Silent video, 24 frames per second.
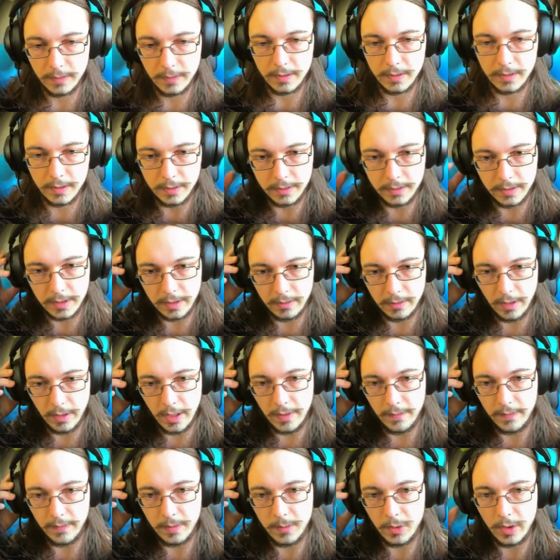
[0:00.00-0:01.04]
since I don't
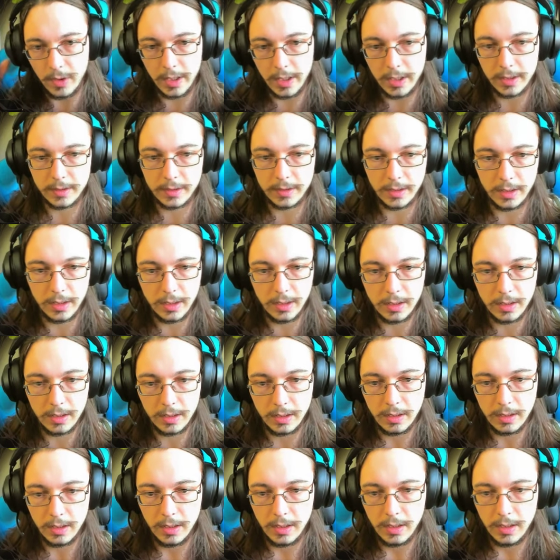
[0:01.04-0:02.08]
have any more andesite.
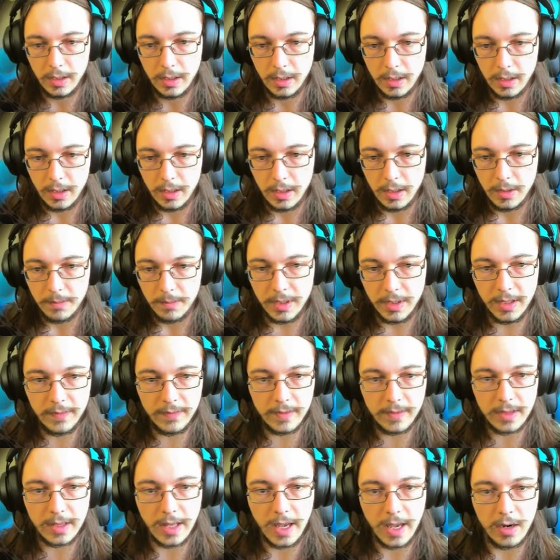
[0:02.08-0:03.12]
But
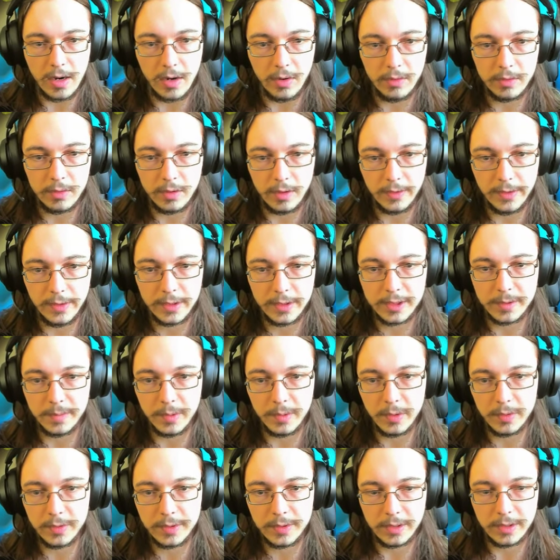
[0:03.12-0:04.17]
even that, all, all the
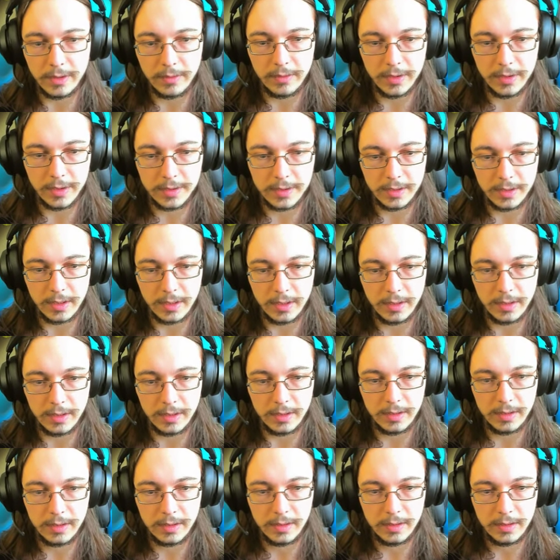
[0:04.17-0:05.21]
smooth stone isn't
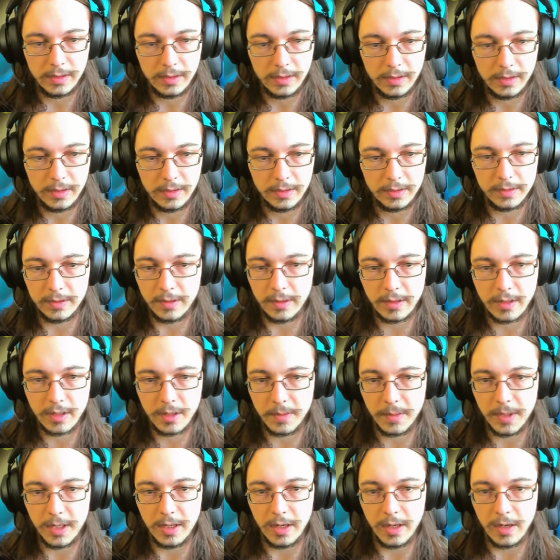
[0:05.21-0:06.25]
gonna... It's not gonna
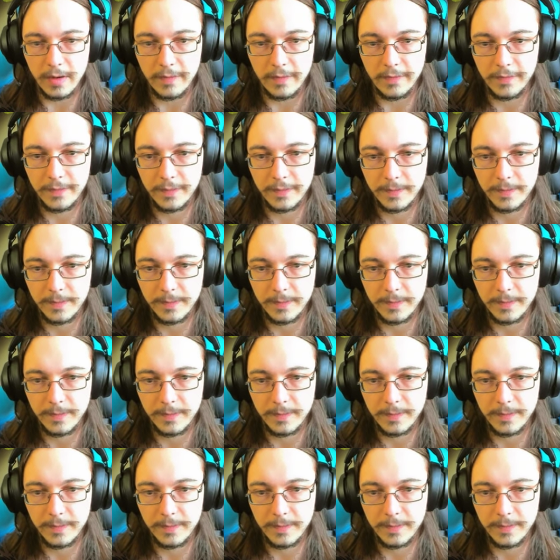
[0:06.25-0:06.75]
be enough.